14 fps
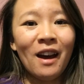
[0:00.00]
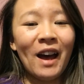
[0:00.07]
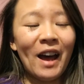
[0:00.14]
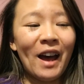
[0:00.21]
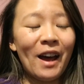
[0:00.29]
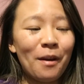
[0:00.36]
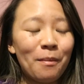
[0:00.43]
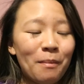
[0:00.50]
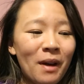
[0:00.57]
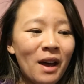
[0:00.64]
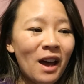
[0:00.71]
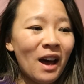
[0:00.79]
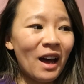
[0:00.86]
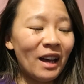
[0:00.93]
and
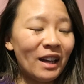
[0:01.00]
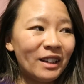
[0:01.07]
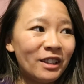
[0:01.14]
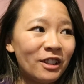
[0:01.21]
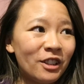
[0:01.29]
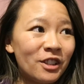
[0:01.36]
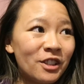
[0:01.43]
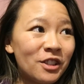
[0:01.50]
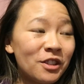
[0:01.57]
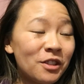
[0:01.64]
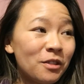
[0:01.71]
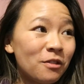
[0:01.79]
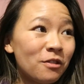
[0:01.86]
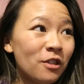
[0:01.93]

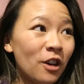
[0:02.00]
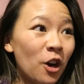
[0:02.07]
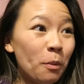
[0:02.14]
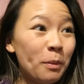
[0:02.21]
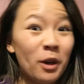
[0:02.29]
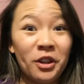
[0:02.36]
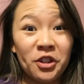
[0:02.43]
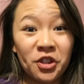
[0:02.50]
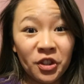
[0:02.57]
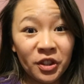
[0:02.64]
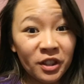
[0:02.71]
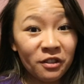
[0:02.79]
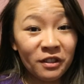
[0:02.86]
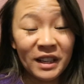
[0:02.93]
I hope you understood
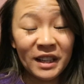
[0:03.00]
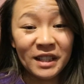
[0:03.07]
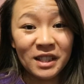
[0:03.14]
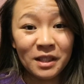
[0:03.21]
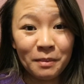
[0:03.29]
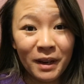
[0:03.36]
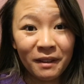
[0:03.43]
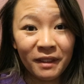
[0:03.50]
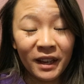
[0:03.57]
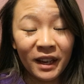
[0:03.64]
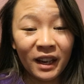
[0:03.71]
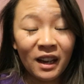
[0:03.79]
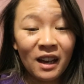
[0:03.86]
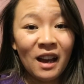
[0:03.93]
it, really is the main
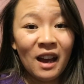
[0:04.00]
thing.